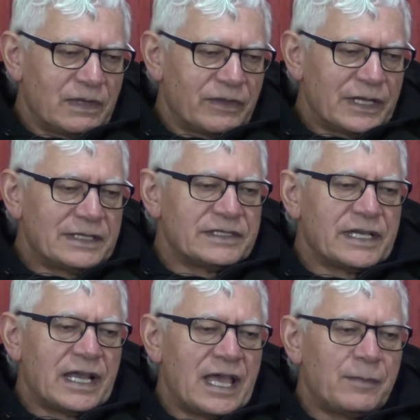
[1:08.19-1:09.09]
things
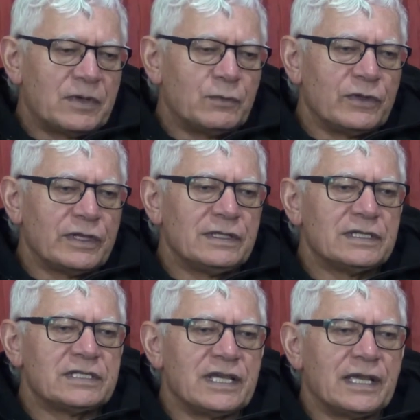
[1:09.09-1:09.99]
that happen within
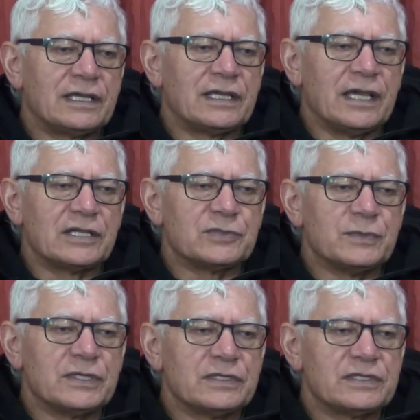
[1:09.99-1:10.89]
the tank
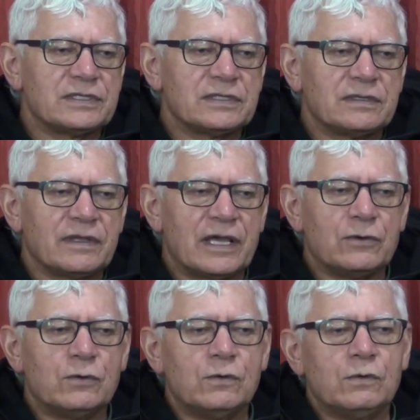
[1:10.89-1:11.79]
catchments,
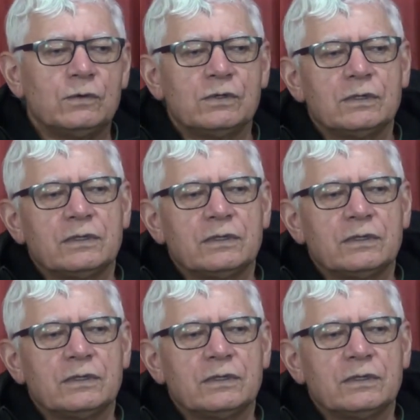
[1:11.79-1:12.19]
they all